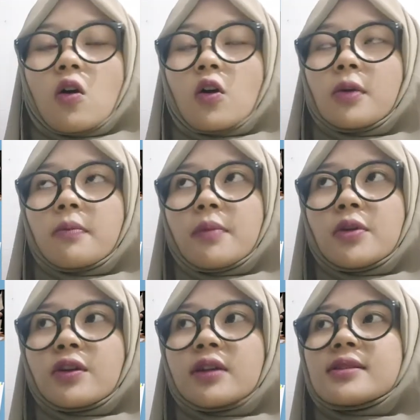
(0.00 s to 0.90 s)
Or
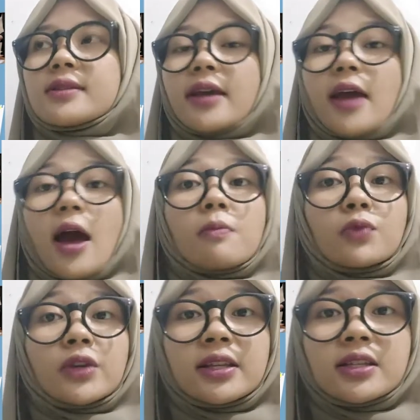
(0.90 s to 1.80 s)
maybe you can say,
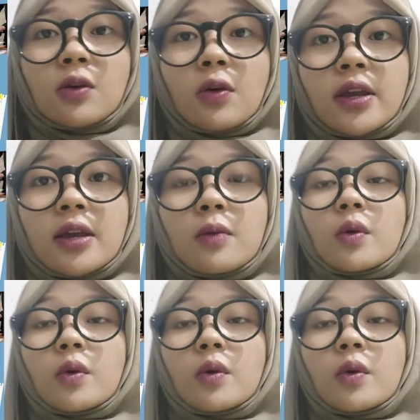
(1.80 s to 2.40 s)
I'm really sorry.